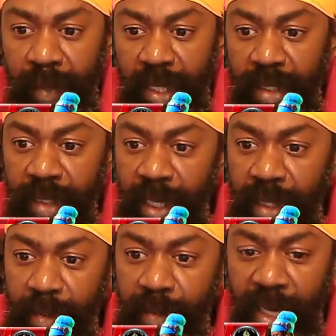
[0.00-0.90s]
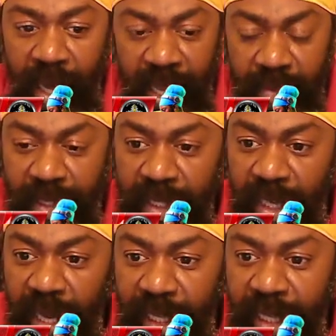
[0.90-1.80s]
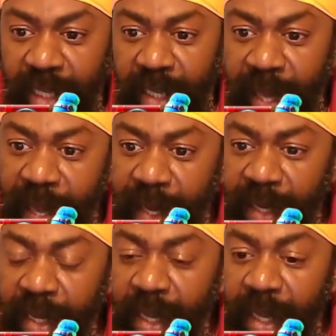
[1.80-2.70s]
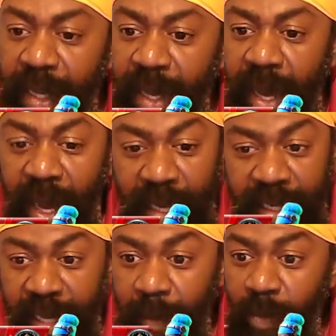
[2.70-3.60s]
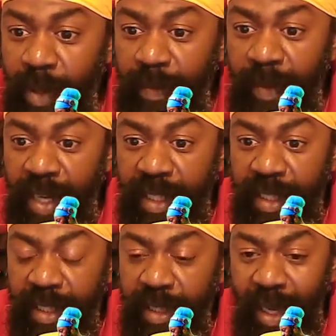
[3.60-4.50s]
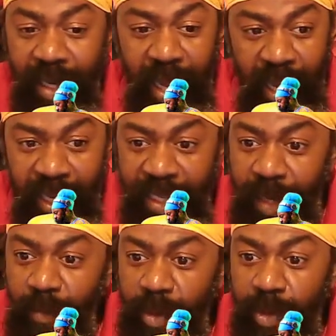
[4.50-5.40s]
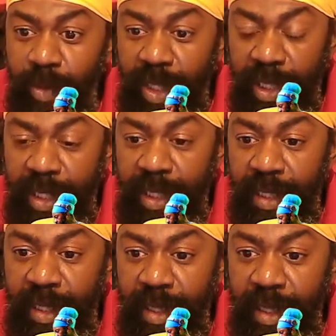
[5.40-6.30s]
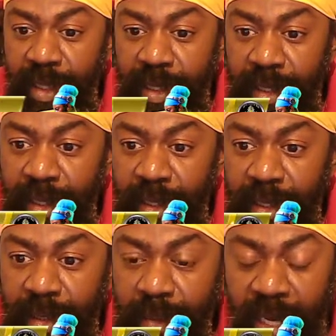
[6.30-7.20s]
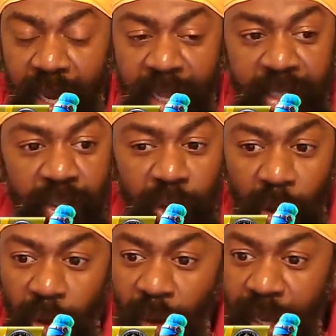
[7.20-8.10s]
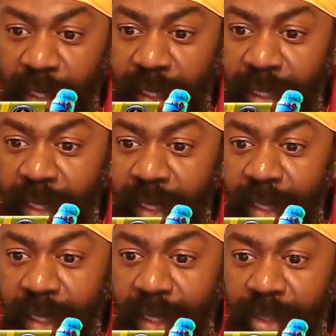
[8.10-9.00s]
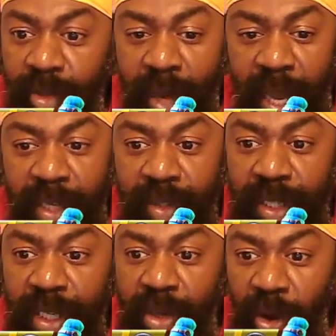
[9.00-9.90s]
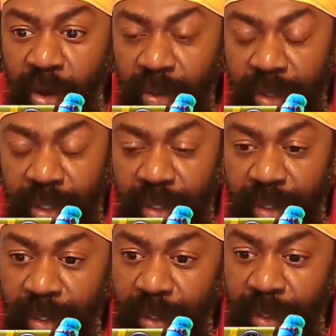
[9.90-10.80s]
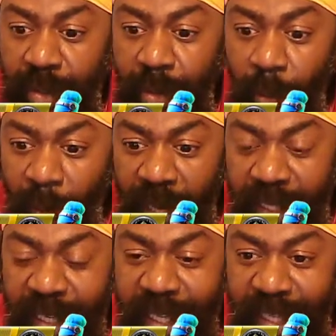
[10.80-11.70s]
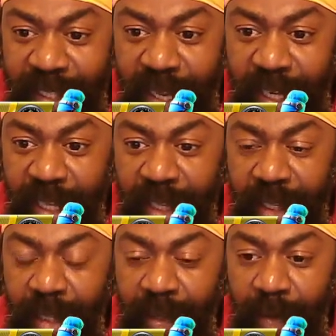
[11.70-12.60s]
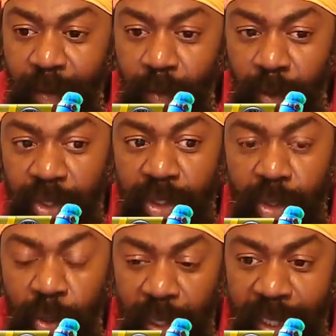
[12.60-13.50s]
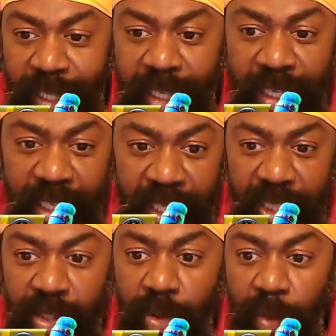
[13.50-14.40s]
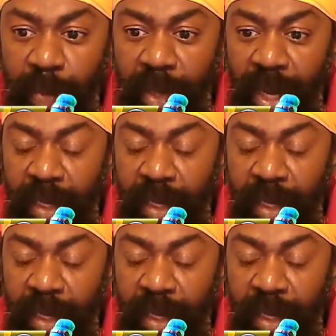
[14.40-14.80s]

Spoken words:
See, because we see that in the end, all of them was fascist and all of them was racist. Because no one tried to denounce what Italy was doing in Ethiopia.